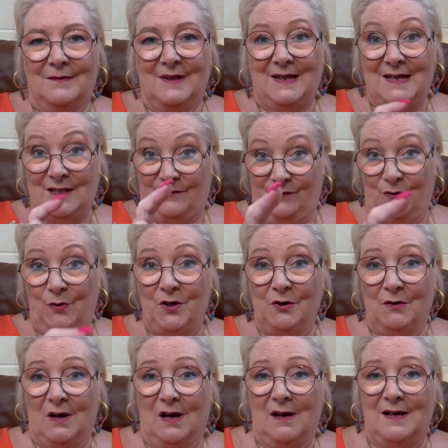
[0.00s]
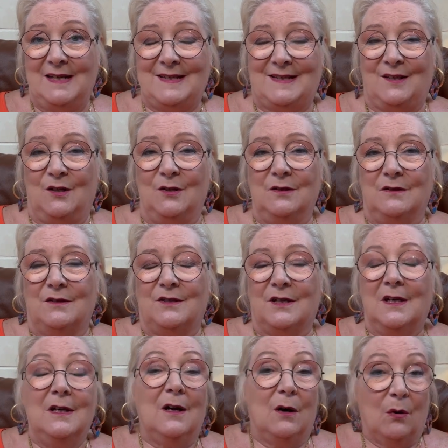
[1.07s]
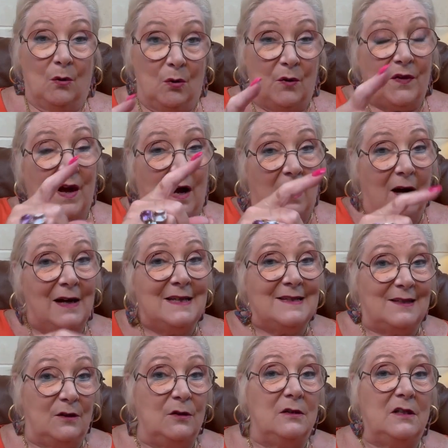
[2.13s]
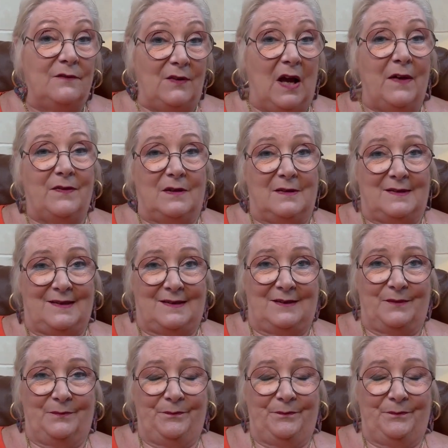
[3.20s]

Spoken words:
is for your highest good or the highest good of others.